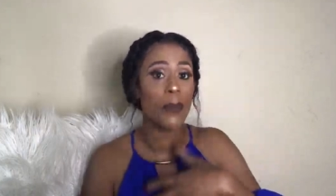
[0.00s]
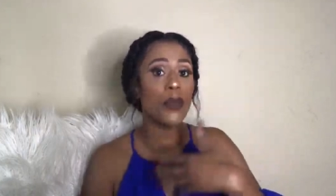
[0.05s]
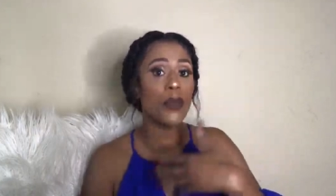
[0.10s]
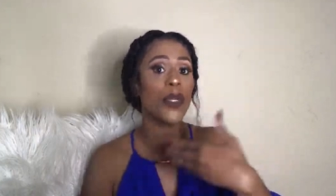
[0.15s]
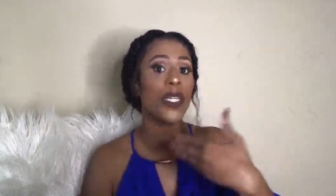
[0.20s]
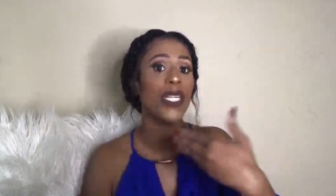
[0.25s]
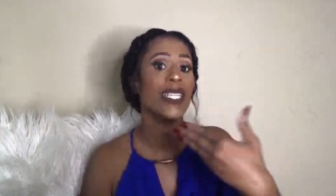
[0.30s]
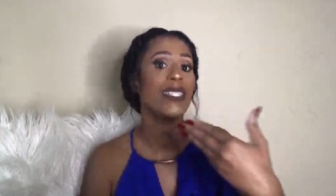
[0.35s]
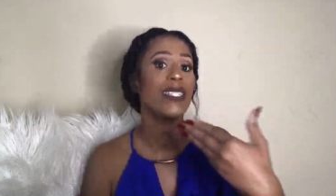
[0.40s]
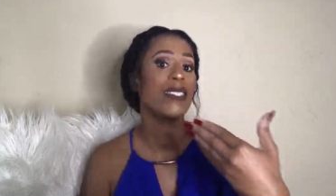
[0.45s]
be
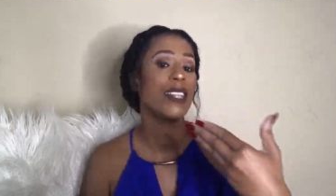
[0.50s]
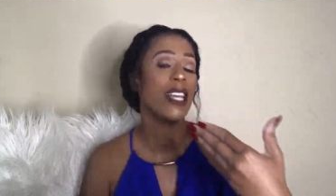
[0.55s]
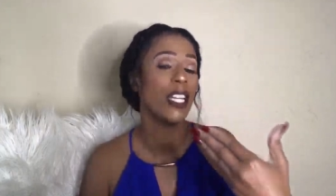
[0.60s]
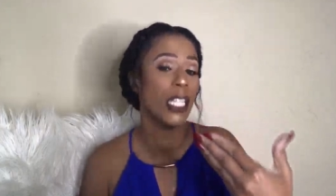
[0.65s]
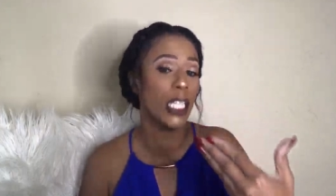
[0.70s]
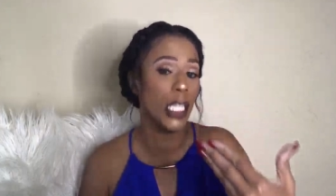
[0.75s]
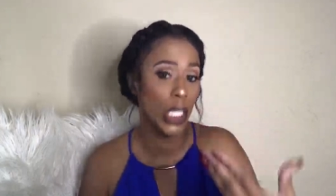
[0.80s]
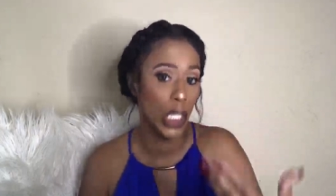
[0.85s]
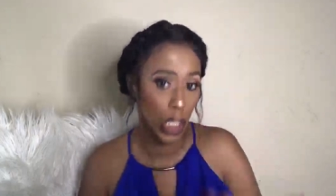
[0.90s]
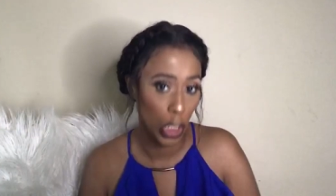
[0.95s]
what he's
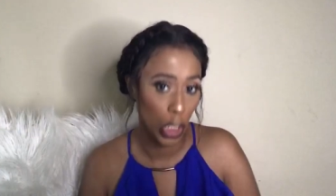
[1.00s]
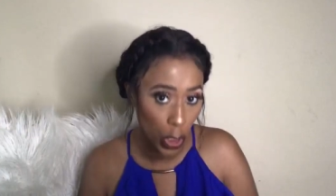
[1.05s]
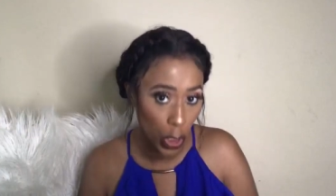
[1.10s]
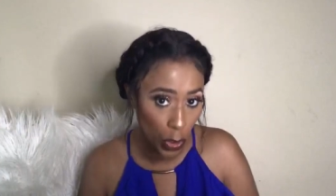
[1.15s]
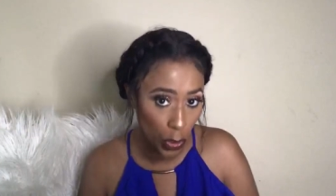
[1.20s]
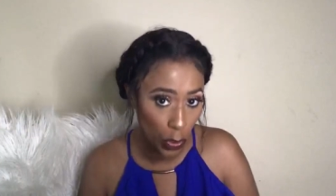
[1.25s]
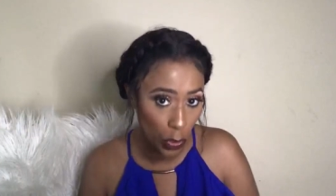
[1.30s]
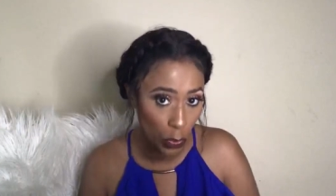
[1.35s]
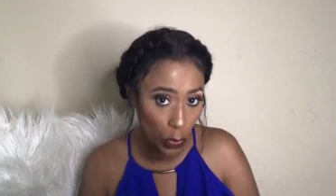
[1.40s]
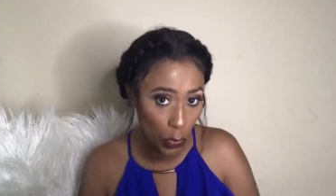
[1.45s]
telling
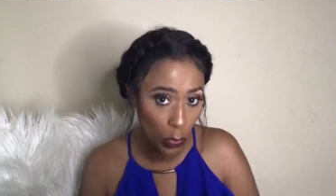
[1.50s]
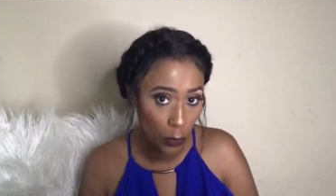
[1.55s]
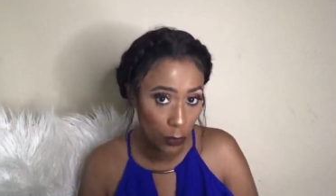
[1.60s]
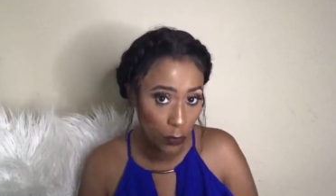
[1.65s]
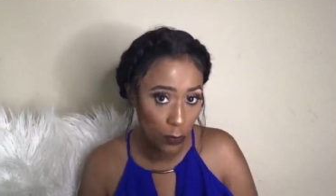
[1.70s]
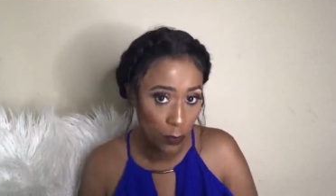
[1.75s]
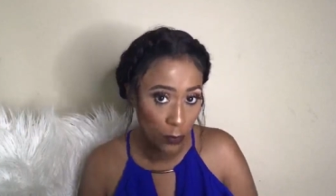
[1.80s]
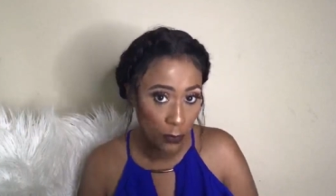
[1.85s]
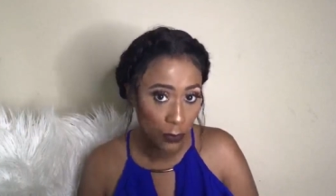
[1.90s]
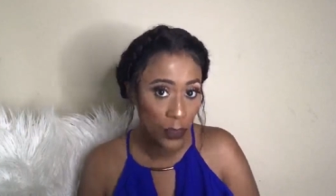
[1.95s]
you
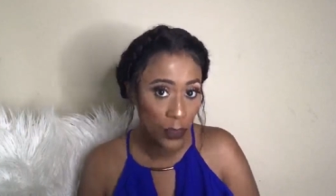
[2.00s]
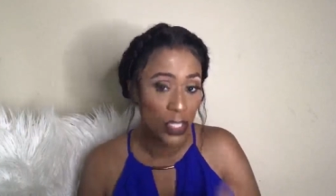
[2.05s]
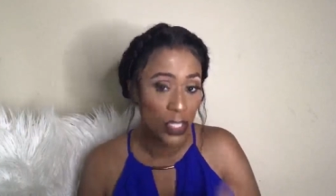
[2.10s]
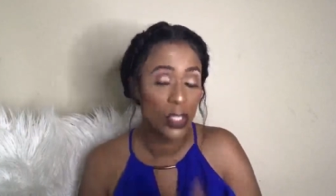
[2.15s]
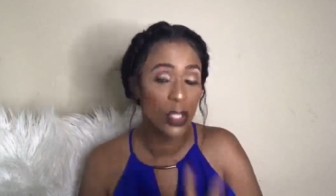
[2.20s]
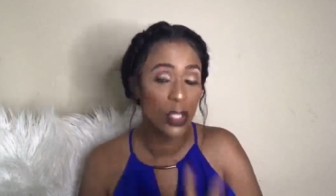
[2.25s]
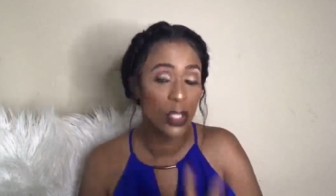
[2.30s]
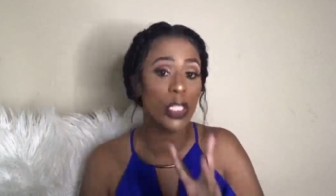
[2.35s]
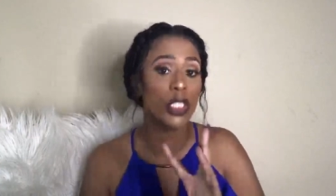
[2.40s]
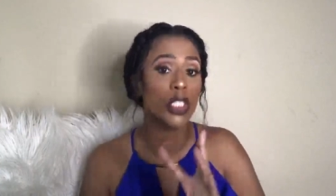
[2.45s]

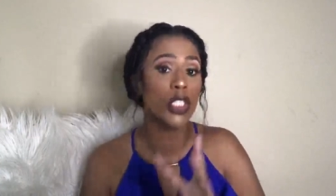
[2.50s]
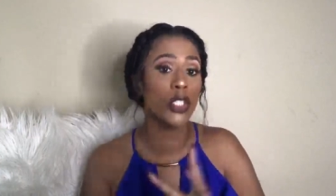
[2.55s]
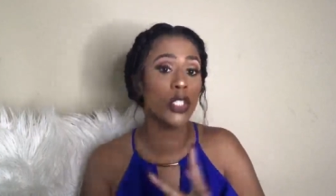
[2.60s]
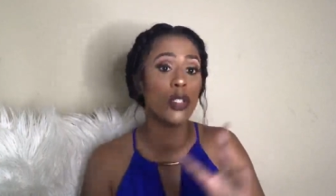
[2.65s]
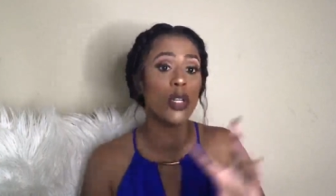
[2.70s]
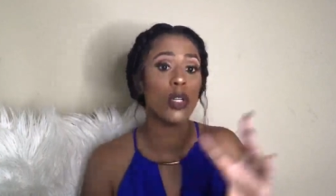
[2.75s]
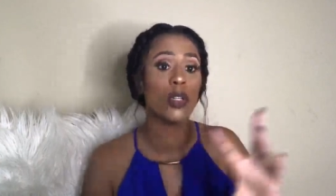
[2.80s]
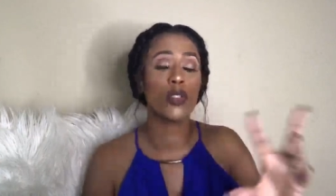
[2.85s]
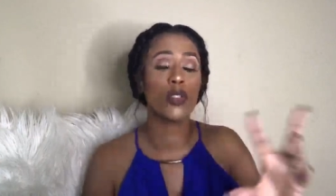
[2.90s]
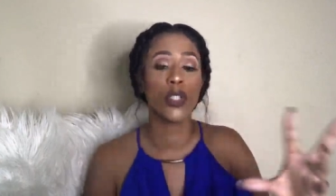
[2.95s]
so that
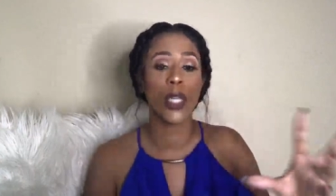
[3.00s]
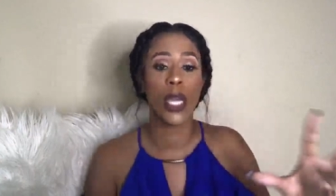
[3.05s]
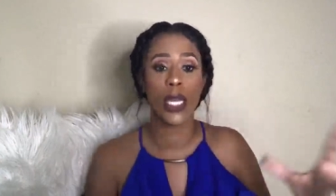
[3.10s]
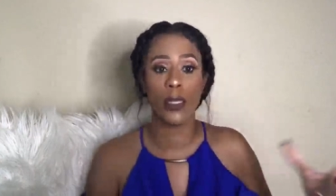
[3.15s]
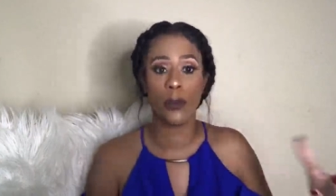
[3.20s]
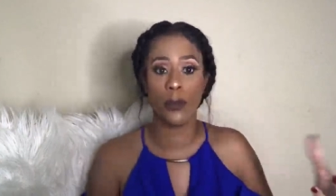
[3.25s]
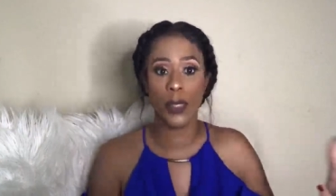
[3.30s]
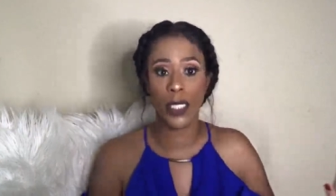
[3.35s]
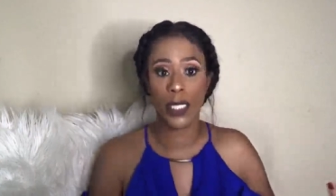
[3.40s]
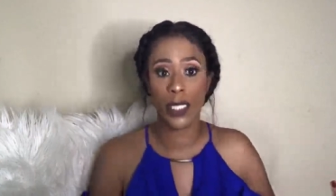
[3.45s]
you don't try
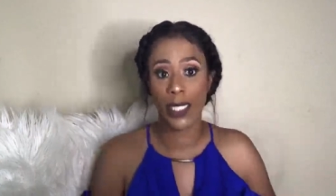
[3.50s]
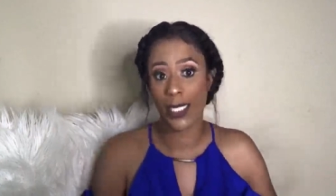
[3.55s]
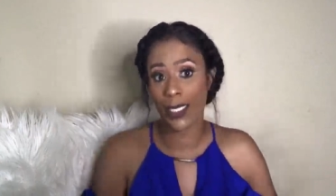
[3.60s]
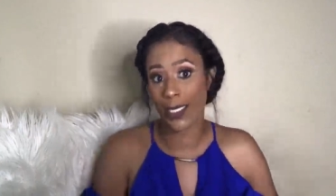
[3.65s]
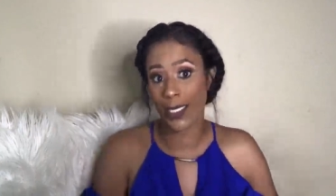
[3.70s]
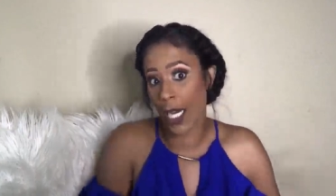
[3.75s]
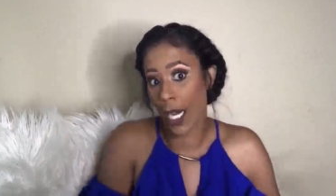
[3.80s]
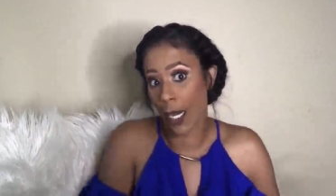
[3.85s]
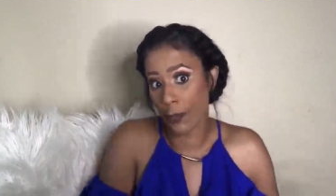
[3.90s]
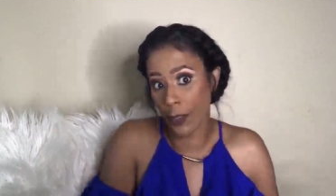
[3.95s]
to be a
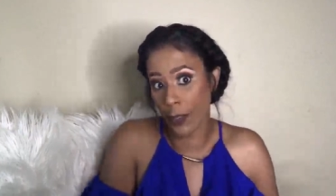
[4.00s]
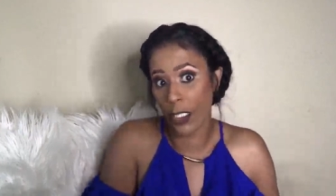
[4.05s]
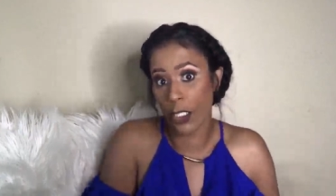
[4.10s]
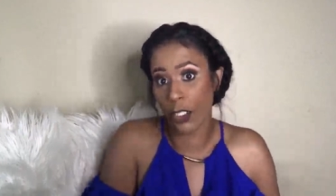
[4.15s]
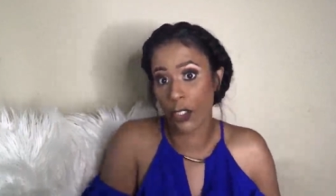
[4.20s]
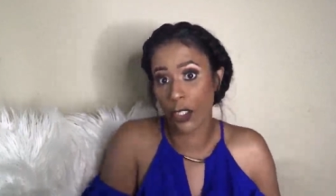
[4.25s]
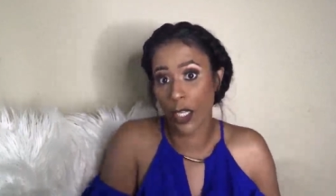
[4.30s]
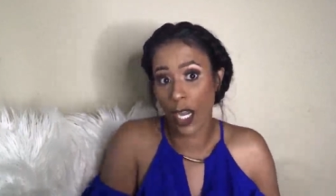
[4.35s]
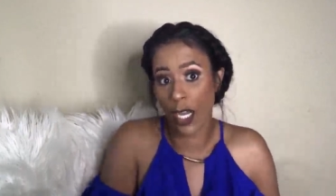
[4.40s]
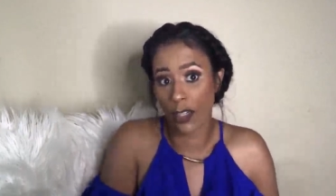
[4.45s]
top
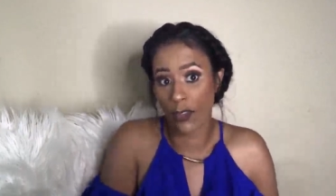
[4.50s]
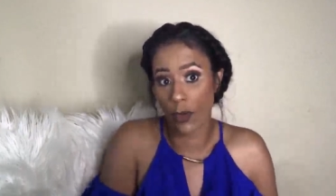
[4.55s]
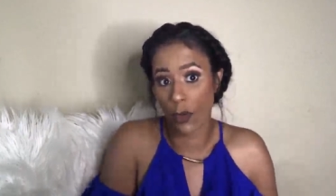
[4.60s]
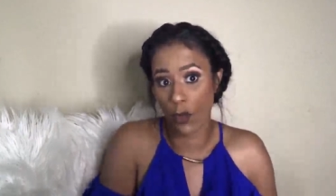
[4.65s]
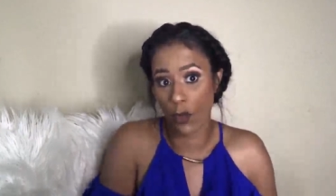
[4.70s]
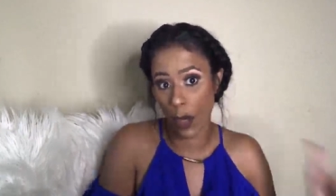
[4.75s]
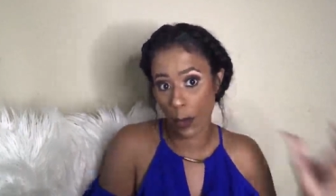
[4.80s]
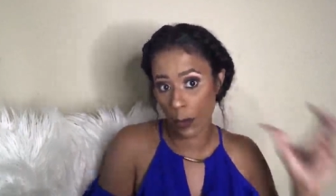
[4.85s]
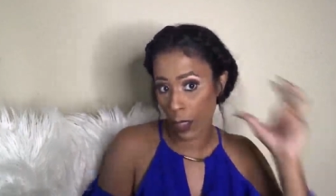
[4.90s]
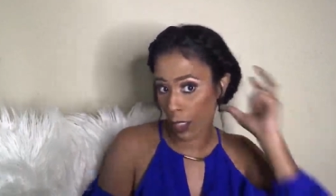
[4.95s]
tier kind of a
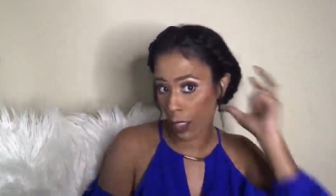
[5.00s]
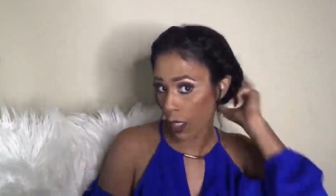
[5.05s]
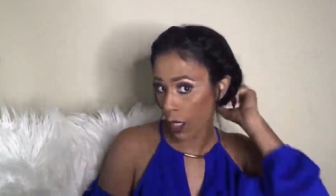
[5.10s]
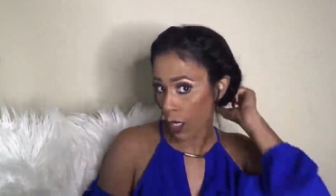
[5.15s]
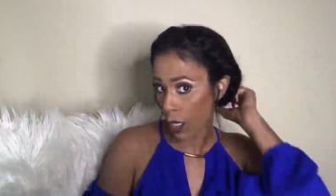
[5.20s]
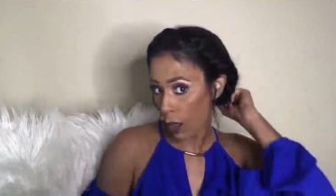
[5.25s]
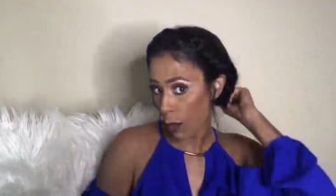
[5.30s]
woman.